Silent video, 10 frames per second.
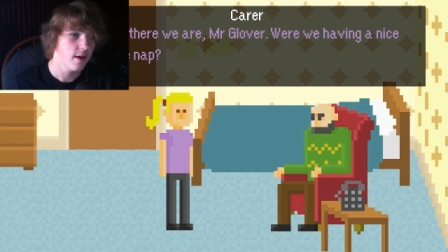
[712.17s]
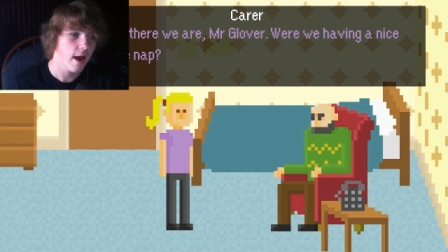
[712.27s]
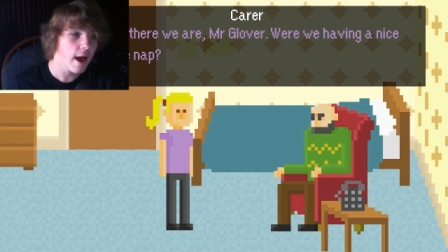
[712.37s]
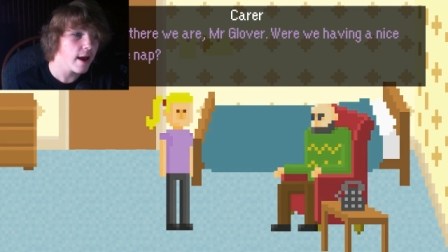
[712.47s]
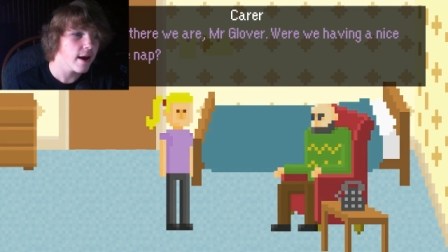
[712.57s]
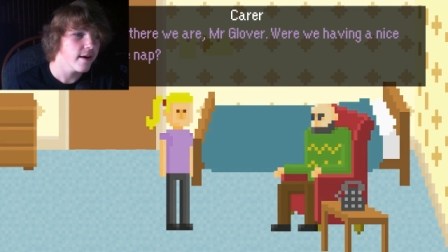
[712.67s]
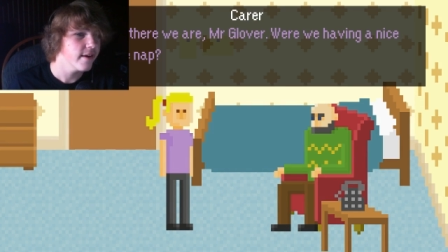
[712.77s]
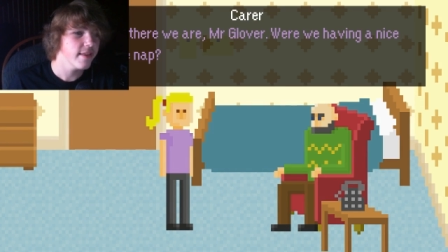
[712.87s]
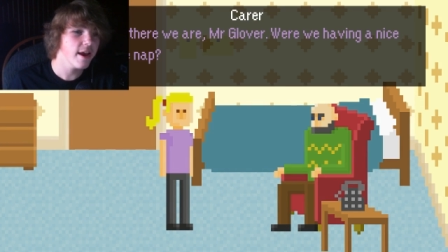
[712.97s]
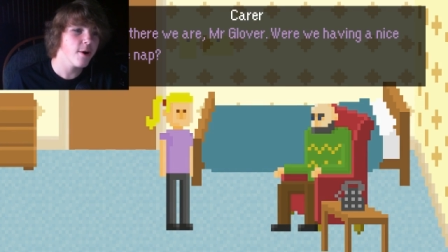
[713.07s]
Ah,
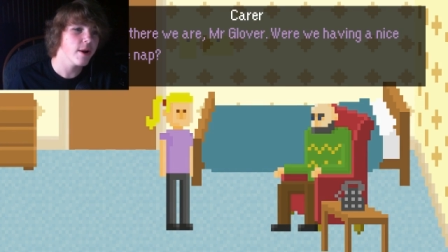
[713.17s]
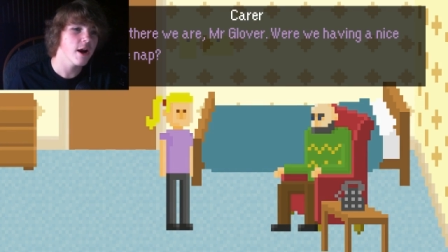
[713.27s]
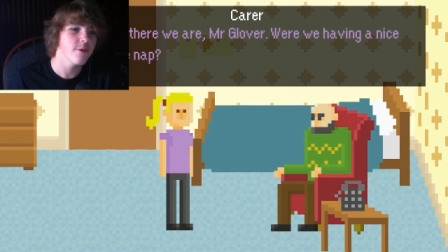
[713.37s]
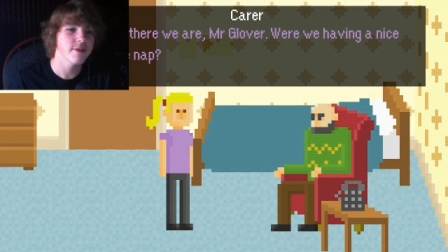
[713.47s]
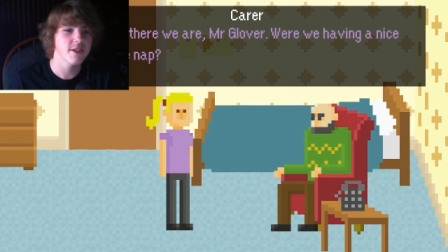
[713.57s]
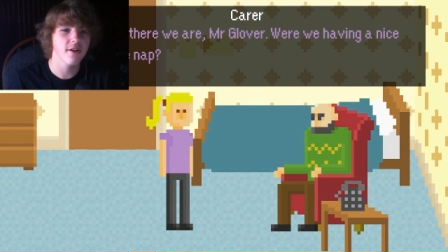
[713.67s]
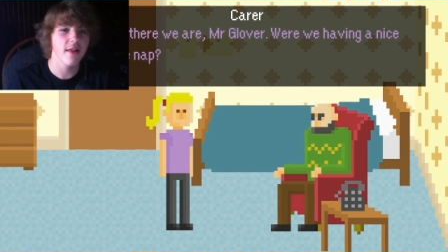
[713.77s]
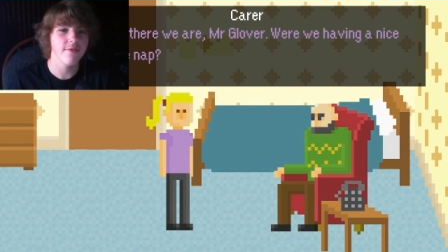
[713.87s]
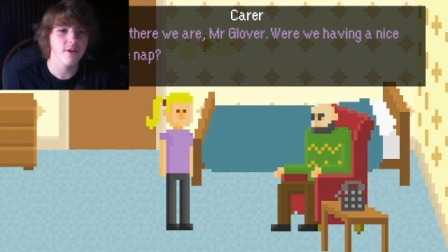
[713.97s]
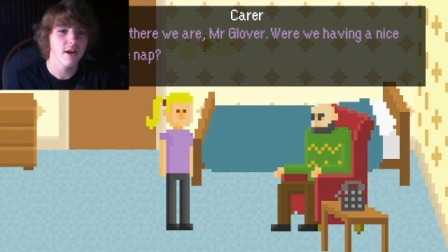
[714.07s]
there we are, Mister
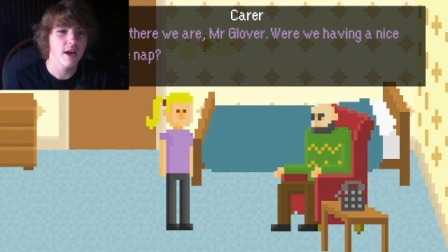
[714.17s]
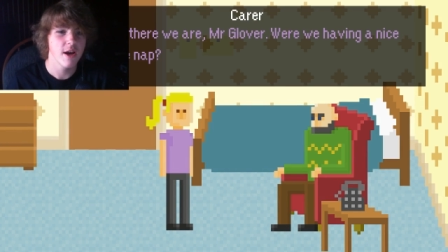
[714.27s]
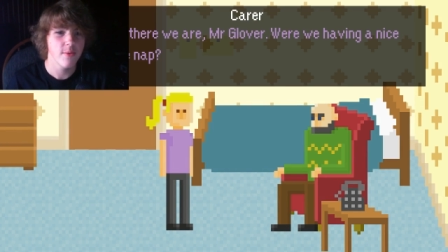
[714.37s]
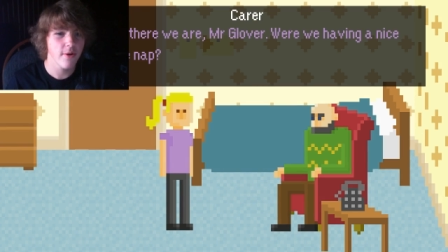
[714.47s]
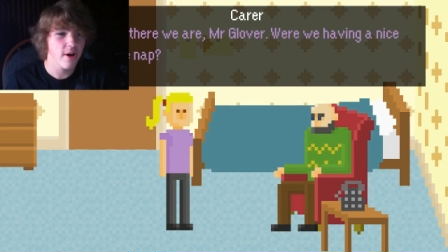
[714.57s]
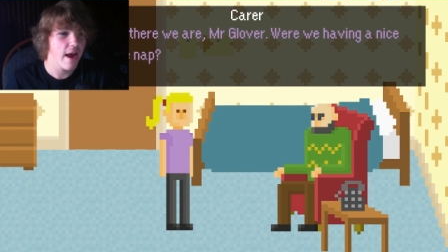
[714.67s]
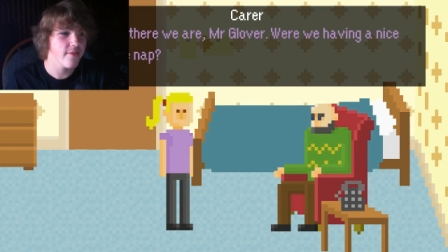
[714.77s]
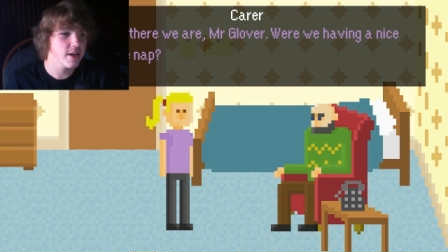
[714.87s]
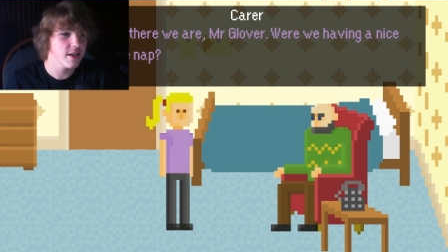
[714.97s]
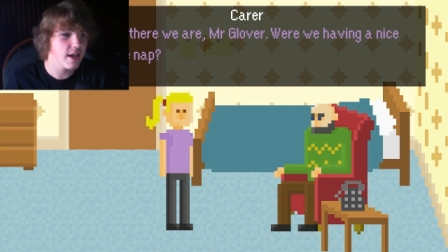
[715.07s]
Glover. We were
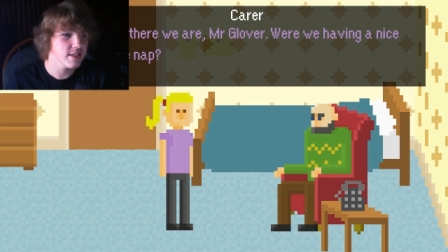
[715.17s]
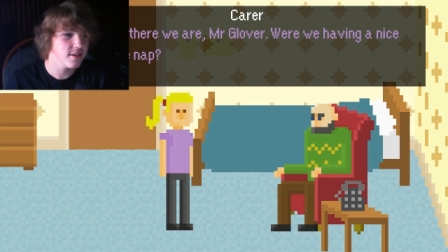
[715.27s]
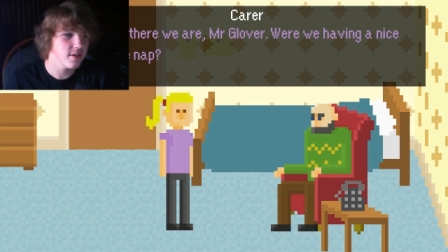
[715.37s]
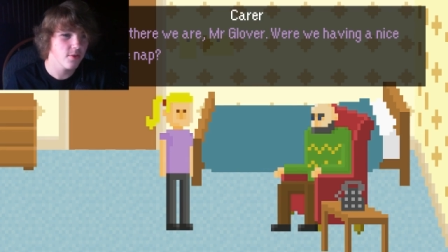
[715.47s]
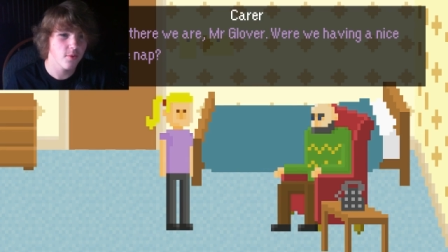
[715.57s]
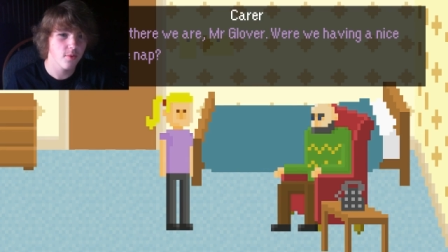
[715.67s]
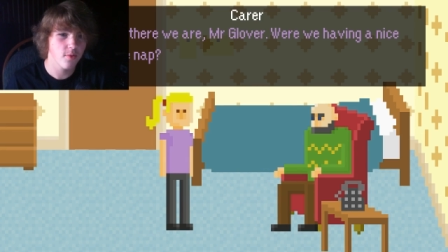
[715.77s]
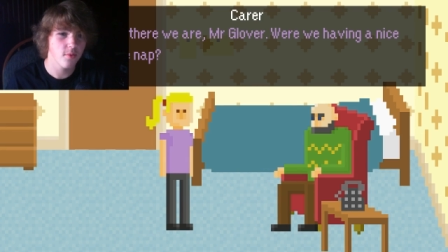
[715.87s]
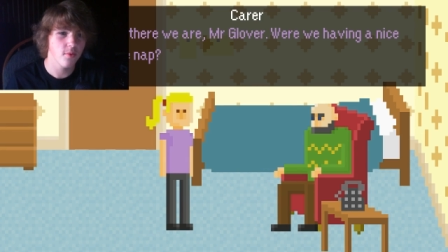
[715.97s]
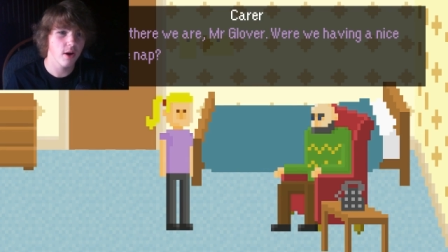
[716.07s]
having a nice...
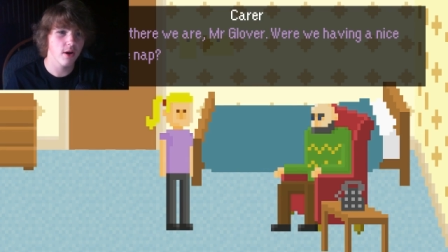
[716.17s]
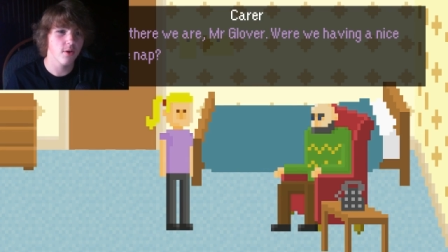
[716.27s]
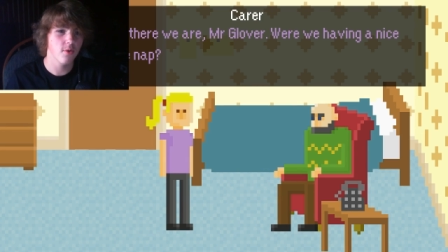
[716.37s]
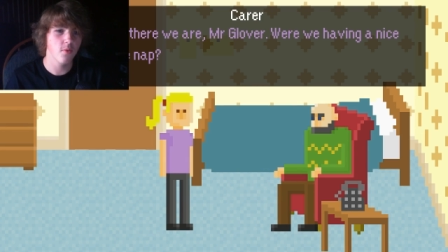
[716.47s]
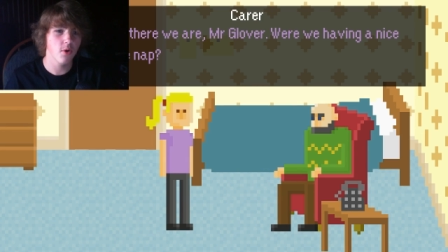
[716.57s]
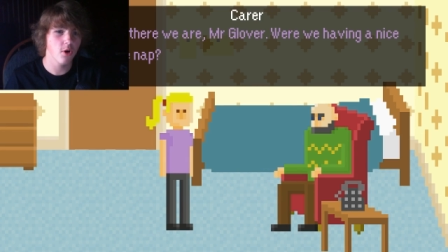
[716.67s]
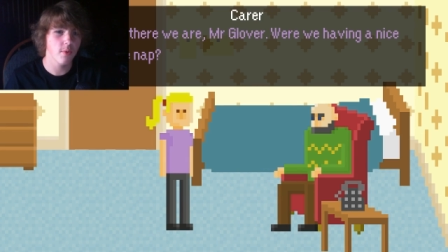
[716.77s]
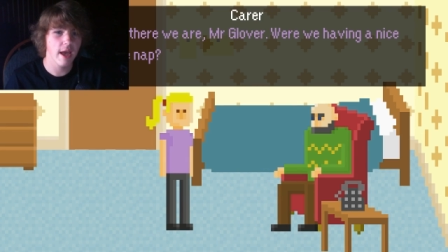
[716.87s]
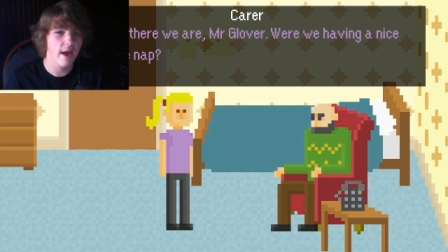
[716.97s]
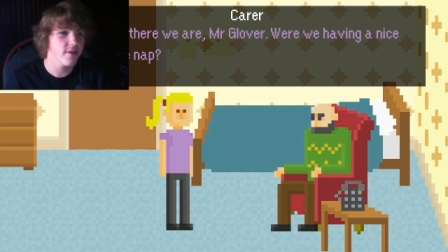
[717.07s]
Were, were
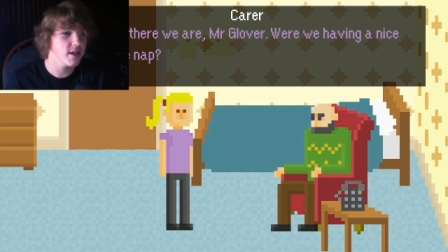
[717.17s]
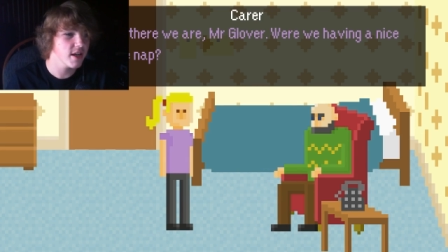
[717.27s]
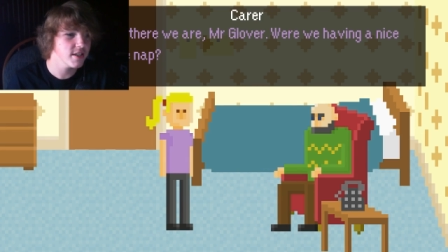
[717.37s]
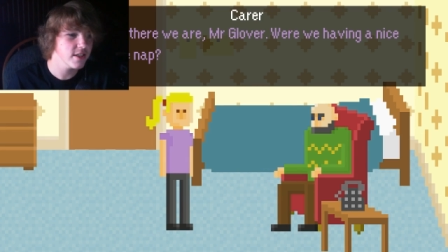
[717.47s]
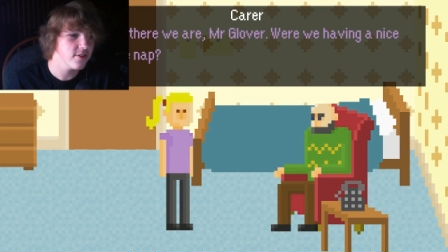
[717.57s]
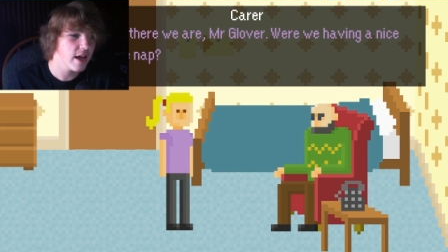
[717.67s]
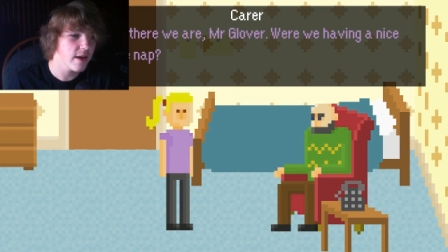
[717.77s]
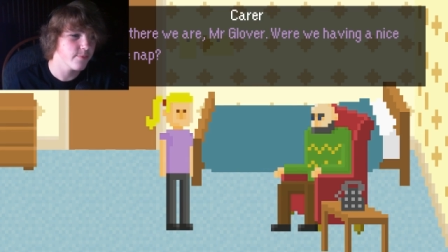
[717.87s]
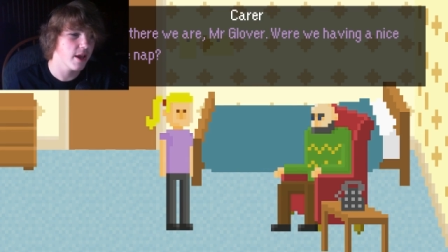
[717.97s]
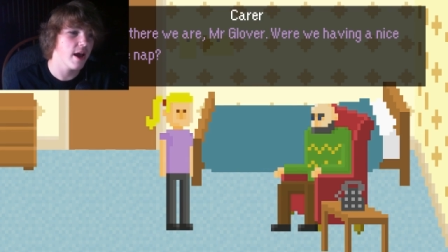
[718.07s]
we having a nice little
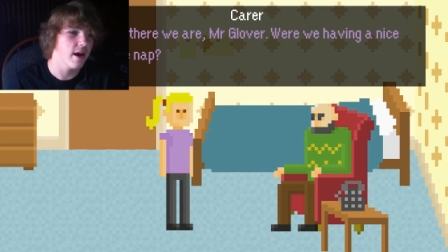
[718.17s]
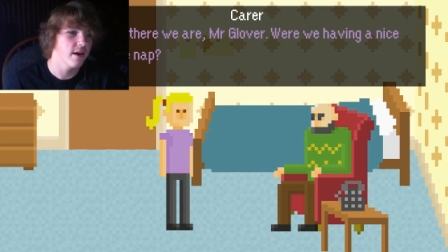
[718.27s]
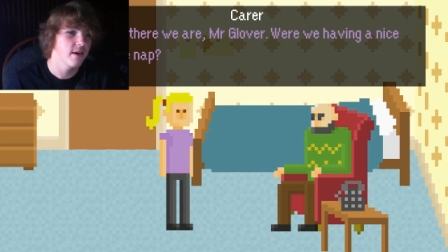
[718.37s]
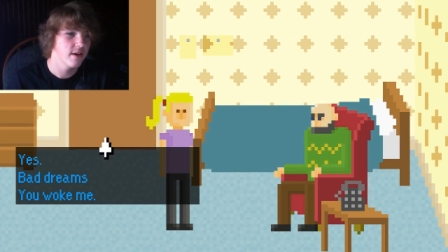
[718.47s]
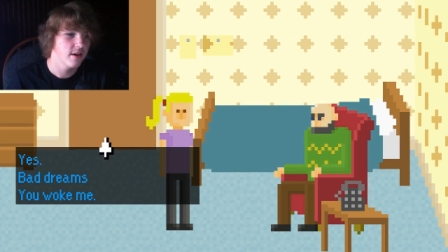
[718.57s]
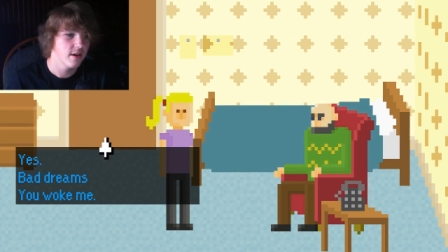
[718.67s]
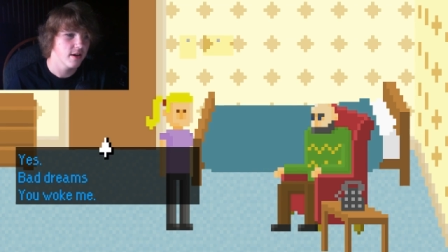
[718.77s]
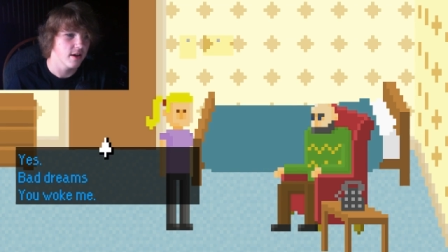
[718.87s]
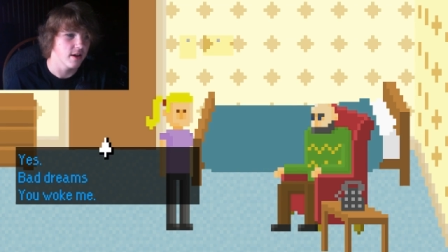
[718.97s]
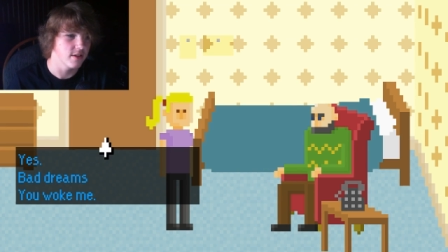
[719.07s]
nap? Yeah.
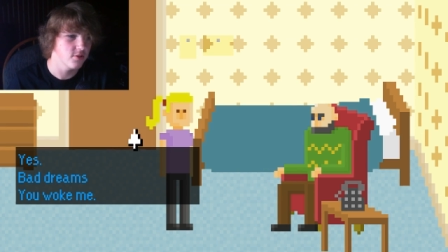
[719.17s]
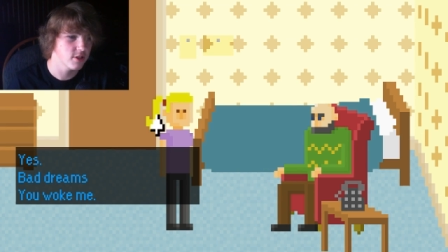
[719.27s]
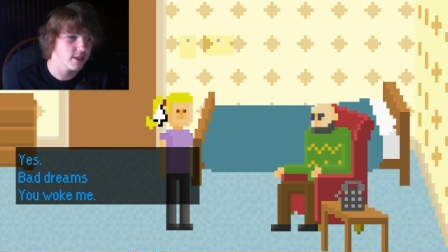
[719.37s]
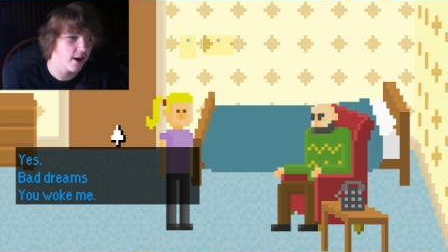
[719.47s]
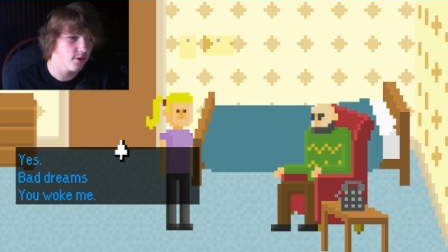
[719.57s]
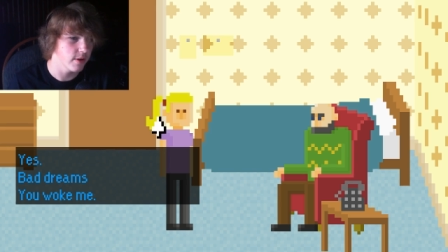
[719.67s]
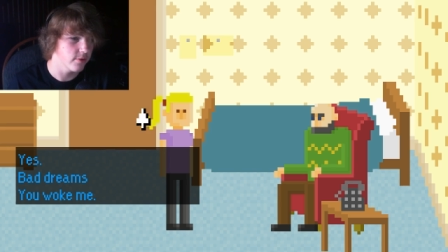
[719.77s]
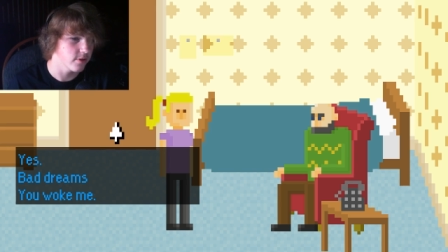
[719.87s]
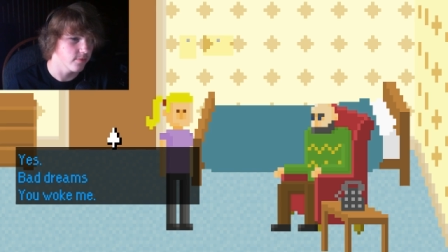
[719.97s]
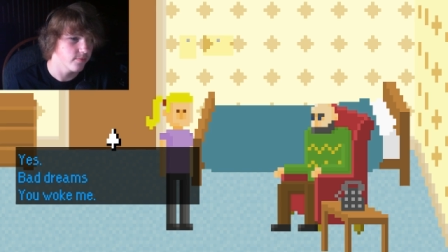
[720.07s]
And you scared me
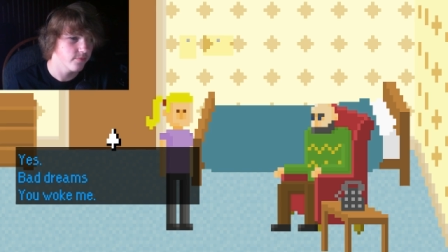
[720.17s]
with your...